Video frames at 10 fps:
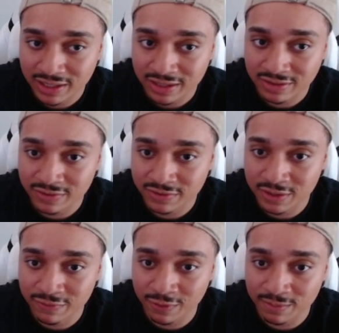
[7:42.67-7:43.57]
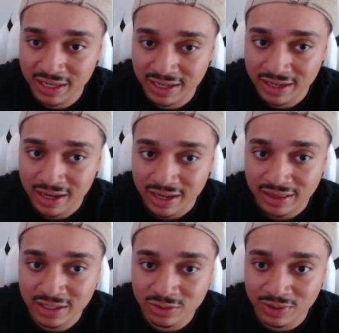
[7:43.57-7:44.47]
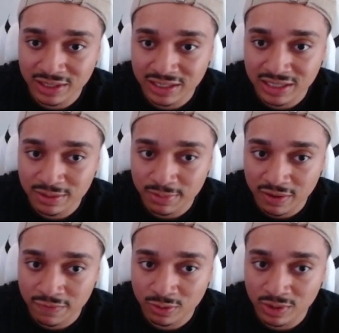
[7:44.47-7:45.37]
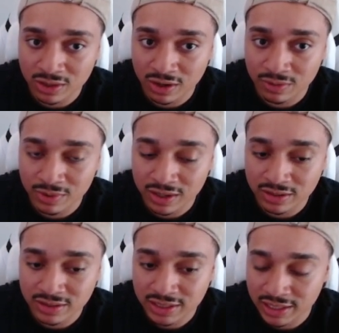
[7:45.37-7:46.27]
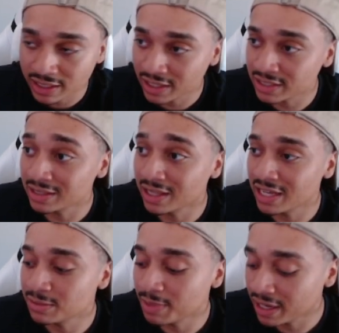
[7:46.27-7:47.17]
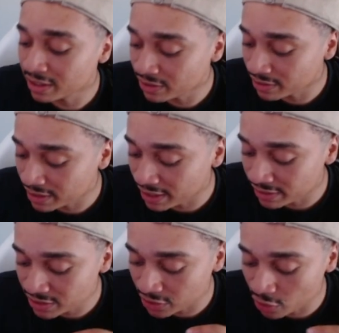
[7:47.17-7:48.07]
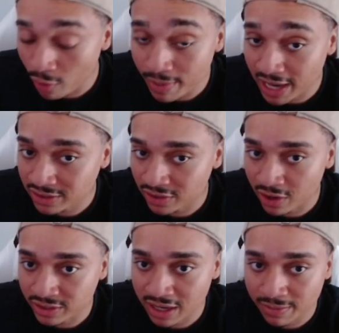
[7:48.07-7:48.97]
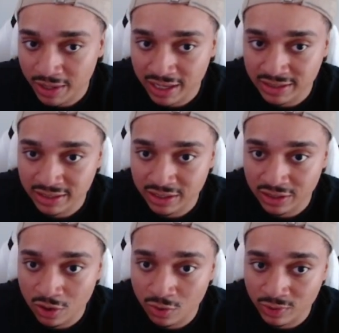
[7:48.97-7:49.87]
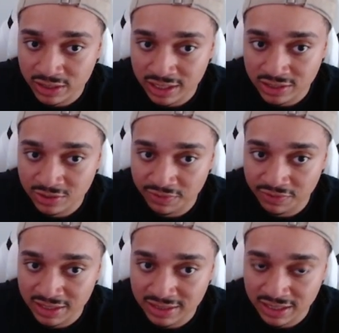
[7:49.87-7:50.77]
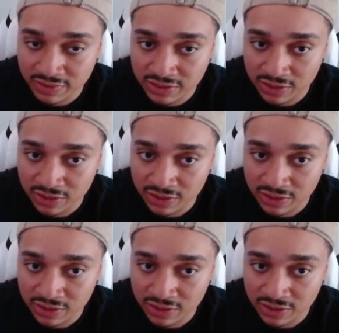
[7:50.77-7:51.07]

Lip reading: And for me, this really needs above 331 to get its legs back under it and to go back to all-time highs and to go retest 357.